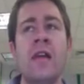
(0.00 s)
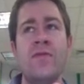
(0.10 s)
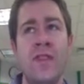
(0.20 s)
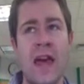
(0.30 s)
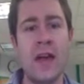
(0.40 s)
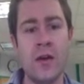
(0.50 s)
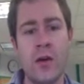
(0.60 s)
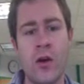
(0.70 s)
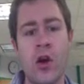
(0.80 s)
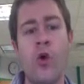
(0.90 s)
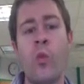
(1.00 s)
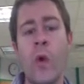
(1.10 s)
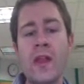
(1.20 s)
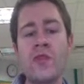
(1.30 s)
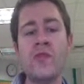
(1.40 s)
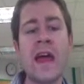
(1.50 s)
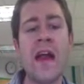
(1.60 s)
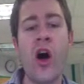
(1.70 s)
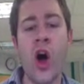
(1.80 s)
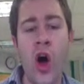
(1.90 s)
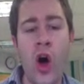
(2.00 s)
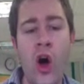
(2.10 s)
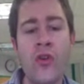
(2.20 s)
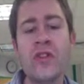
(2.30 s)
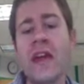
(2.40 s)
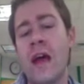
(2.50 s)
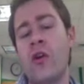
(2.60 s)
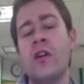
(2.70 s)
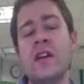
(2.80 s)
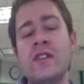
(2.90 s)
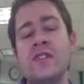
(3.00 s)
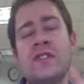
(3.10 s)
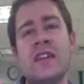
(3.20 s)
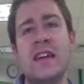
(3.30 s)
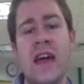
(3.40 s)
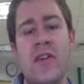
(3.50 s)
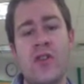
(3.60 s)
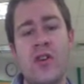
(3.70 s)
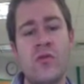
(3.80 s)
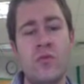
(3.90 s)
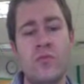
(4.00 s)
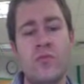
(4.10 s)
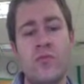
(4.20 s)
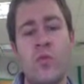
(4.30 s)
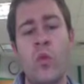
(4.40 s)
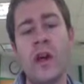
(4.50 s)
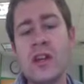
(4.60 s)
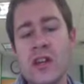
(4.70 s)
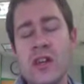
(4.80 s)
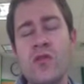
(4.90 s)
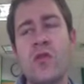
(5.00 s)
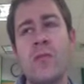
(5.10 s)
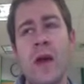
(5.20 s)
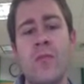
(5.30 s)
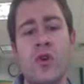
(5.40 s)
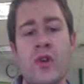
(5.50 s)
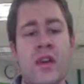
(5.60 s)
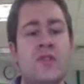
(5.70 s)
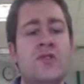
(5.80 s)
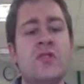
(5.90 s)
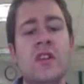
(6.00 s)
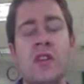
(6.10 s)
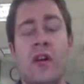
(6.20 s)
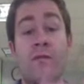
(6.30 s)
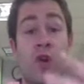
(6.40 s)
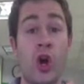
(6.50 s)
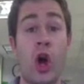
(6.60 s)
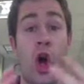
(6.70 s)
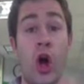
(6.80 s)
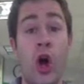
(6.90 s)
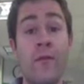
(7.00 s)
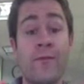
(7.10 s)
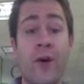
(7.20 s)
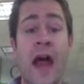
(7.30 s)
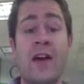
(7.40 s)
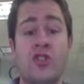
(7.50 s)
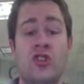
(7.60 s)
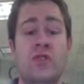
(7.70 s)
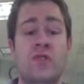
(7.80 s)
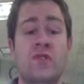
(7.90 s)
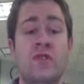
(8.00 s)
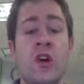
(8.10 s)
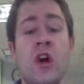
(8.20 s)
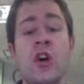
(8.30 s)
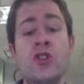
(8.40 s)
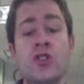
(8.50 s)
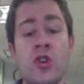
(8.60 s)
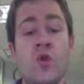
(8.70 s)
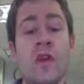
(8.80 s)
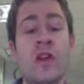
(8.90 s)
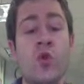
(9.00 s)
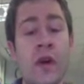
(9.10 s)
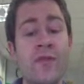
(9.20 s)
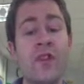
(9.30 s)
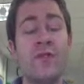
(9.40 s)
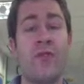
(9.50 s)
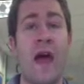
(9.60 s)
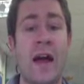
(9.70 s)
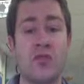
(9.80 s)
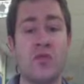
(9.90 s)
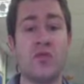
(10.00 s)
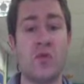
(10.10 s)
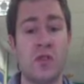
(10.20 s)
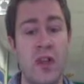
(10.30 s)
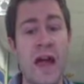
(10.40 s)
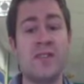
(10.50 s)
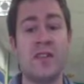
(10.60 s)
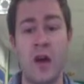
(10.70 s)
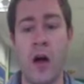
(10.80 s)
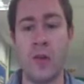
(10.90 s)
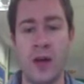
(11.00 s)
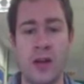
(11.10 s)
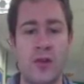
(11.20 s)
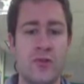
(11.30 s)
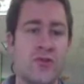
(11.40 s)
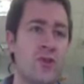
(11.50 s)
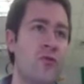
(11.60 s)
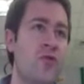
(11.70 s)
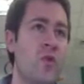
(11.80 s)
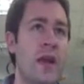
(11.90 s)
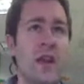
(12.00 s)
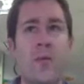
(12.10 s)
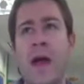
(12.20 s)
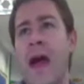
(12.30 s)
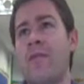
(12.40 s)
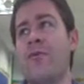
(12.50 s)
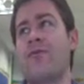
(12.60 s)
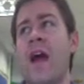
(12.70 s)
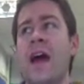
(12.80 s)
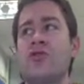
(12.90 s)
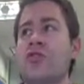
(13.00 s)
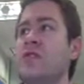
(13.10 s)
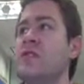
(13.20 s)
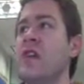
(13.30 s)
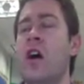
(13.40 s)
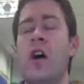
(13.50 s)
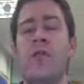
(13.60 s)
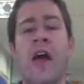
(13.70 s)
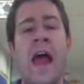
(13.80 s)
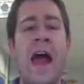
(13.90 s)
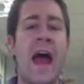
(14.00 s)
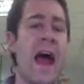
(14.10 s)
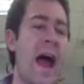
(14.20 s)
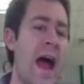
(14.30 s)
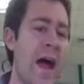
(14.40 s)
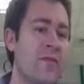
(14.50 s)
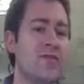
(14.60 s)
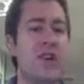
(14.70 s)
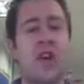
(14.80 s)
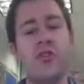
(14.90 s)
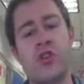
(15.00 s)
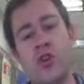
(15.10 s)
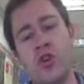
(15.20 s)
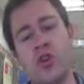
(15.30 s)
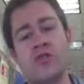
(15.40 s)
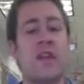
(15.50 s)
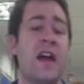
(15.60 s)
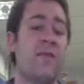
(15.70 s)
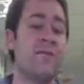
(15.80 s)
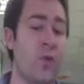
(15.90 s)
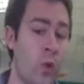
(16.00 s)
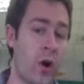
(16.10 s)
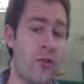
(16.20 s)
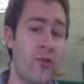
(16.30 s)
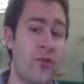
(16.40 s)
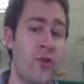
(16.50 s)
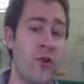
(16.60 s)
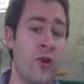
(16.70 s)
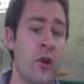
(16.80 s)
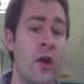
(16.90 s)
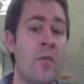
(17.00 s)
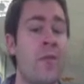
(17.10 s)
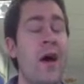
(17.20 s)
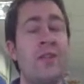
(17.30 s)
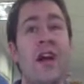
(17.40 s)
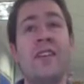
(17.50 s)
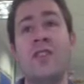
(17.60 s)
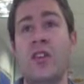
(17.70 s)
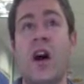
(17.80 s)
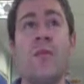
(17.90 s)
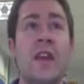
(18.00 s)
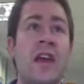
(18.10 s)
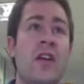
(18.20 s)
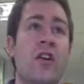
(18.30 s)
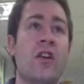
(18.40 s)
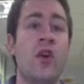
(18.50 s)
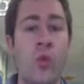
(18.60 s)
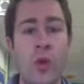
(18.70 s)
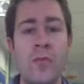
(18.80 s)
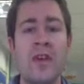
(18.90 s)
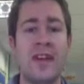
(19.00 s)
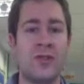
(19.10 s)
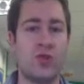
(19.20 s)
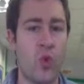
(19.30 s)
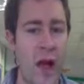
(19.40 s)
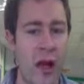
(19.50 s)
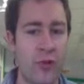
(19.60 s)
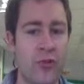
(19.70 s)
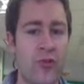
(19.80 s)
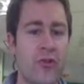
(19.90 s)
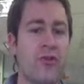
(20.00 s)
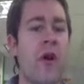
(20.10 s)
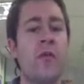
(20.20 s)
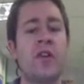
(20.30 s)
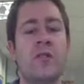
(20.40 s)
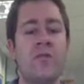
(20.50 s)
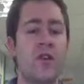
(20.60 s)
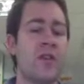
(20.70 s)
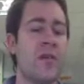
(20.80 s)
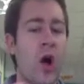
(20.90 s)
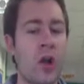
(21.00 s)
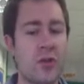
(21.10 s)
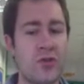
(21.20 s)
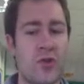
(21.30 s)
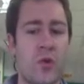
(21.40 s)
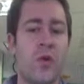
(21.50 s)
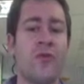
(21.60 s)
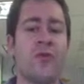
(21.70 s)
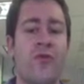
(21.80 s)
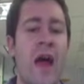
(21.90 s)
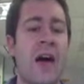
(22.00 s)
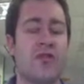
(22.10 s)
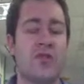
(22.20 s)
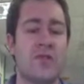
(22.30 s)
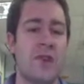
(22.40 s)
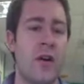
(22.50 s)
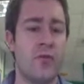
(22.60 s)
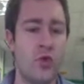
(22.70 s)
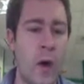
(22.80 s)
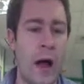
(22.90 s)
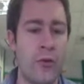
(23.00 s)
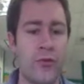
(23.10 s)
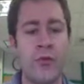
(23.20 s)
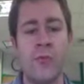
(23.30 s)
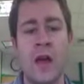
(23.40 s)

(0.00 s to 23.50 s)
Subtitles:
Then when you get all the areas together, what you need to remember is you need to convert all fractions to equivalent fractions with like denominators. So if you end up having fractions of halves, thirds, and fourths, my like denominator would be in twelfths. So I would convert them all into equivalent fractions of twelfths.